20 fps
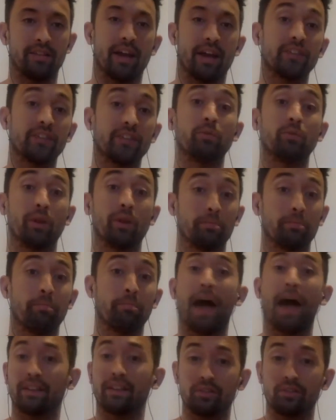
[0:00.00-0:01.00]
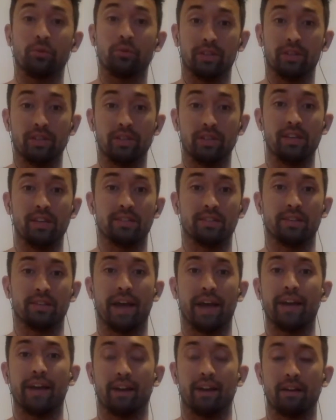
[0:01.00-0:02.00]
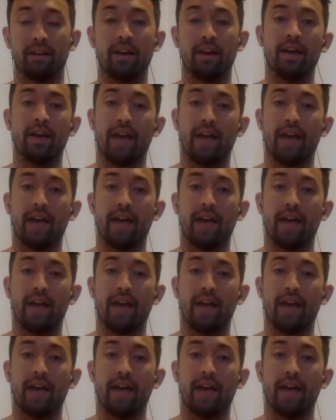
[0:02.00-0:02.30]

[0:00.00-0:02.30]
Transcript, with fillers: And I actually went back to it years later.